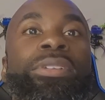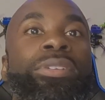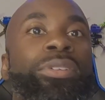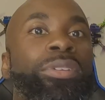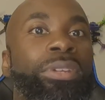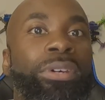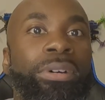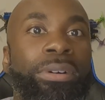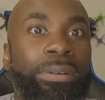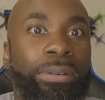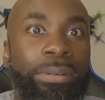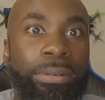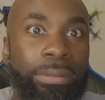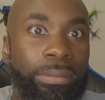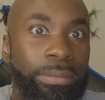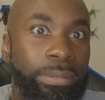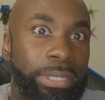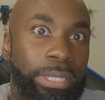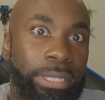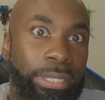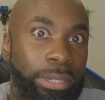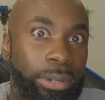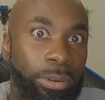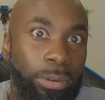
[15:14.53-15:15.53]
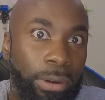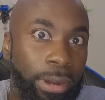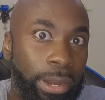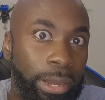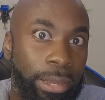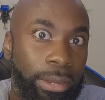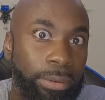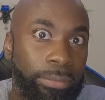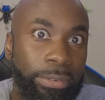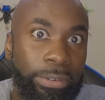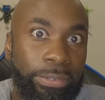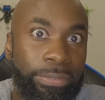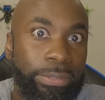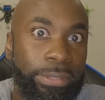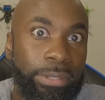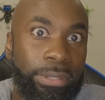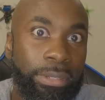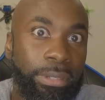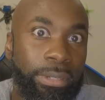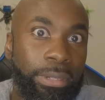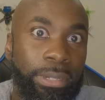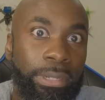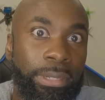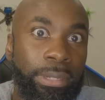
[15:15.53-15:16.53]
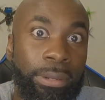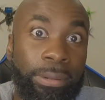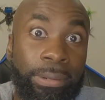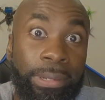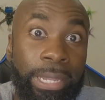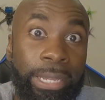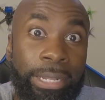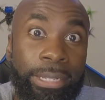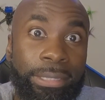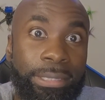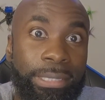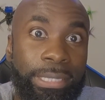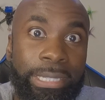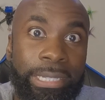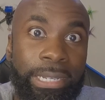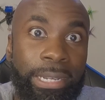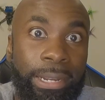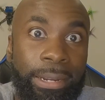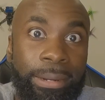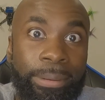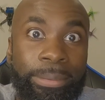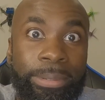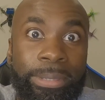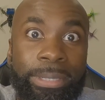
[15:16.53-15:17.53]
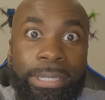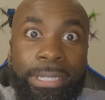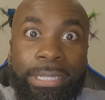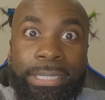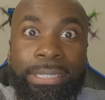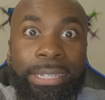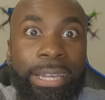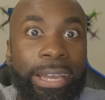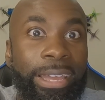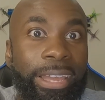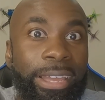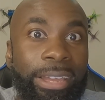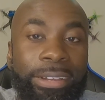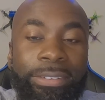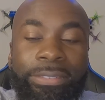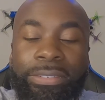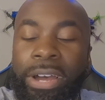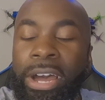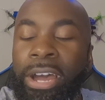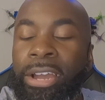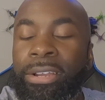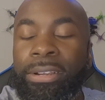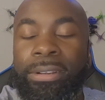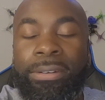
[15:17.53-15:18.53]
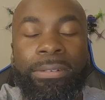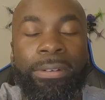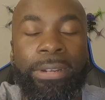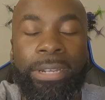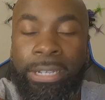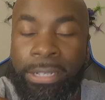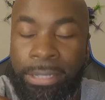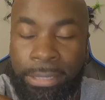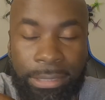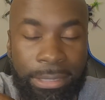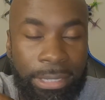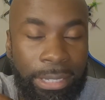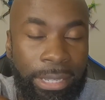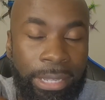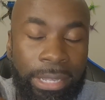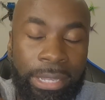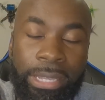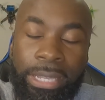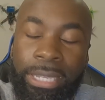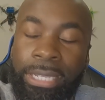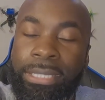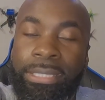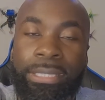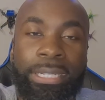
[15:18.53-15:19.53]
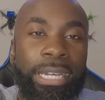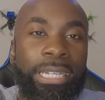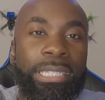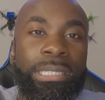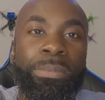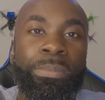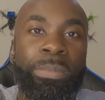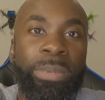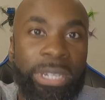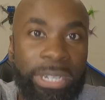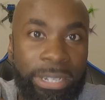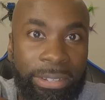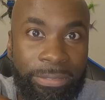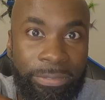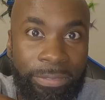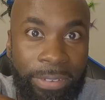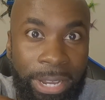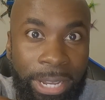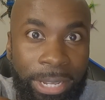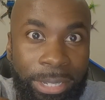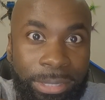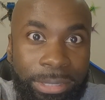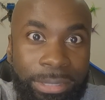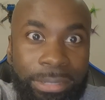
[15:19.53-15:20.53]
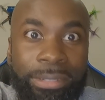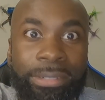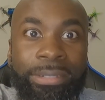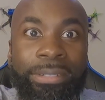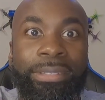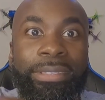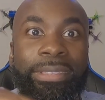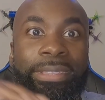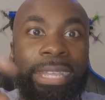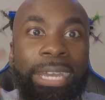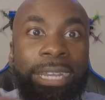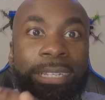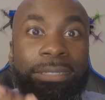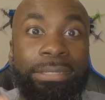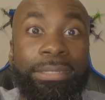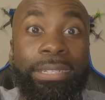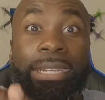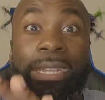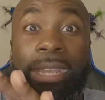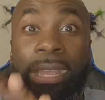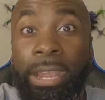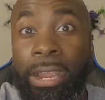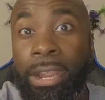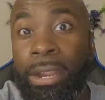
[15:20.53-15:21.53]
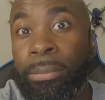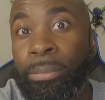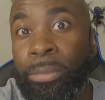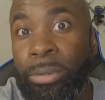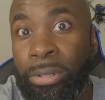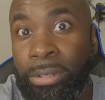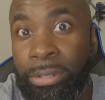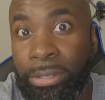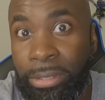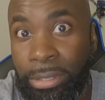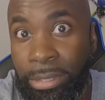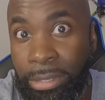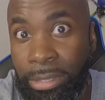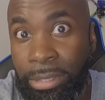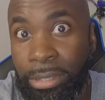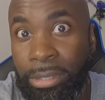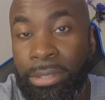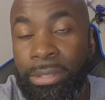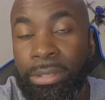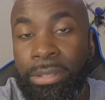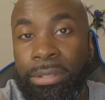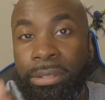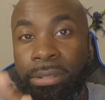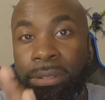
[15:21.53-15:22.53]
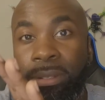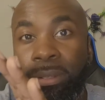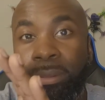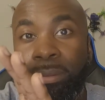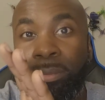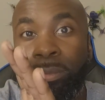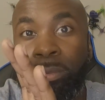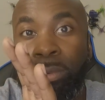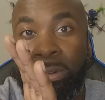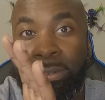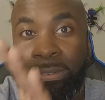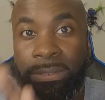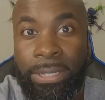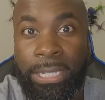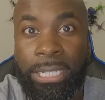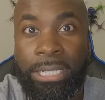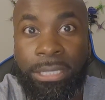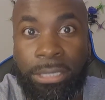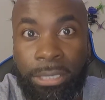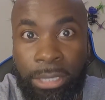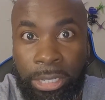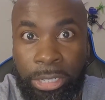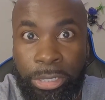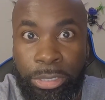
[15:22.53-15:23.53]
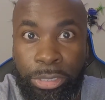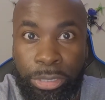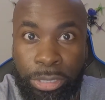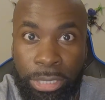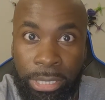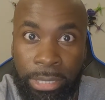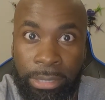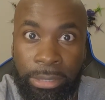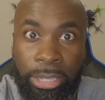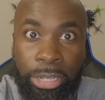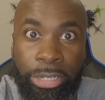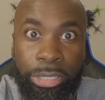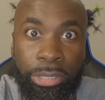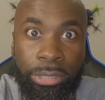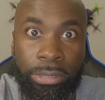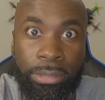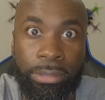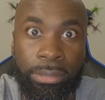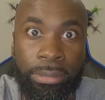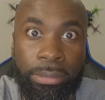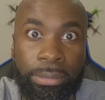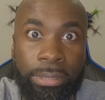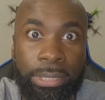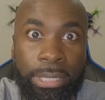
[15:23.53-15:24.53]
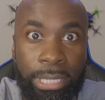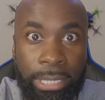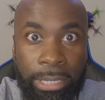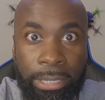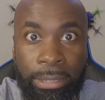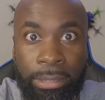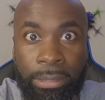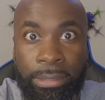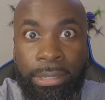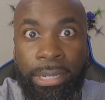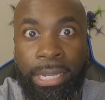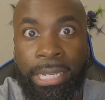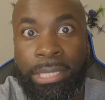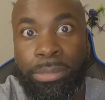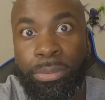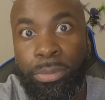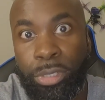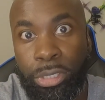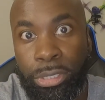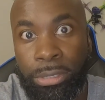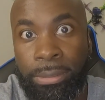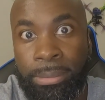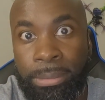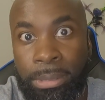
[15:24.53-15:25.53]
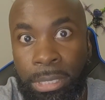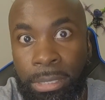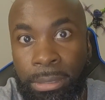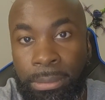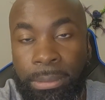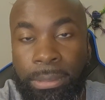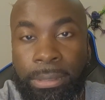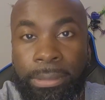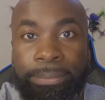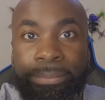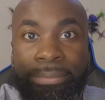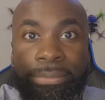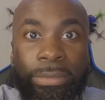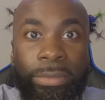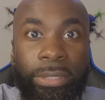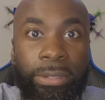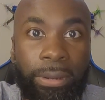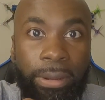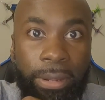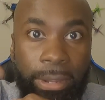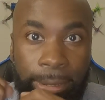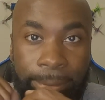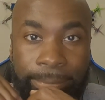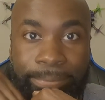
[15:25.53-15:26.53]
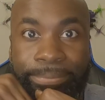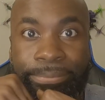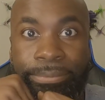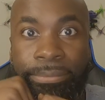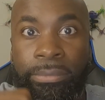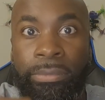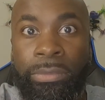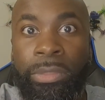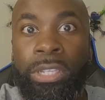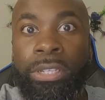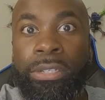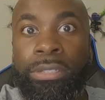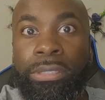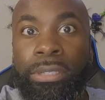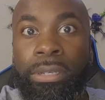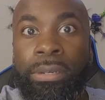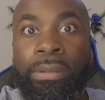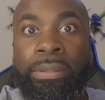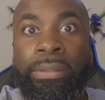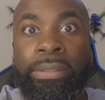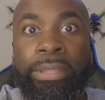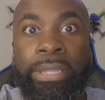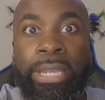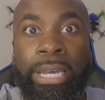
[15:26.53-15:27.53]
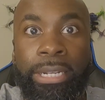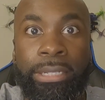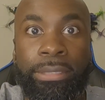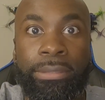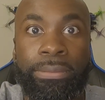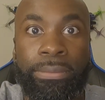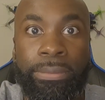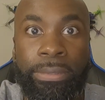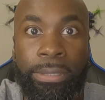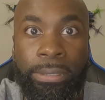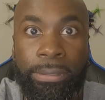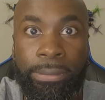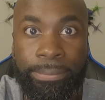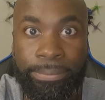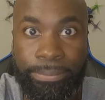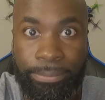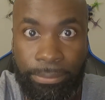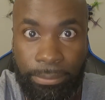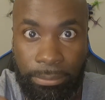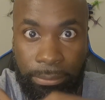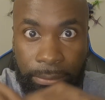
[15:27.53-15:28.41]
No, the quad with the low latency camera does not have higher rates. It's not spinning faster. That's the camera with less latency that you see. That's what you're observing. All right. So that is real.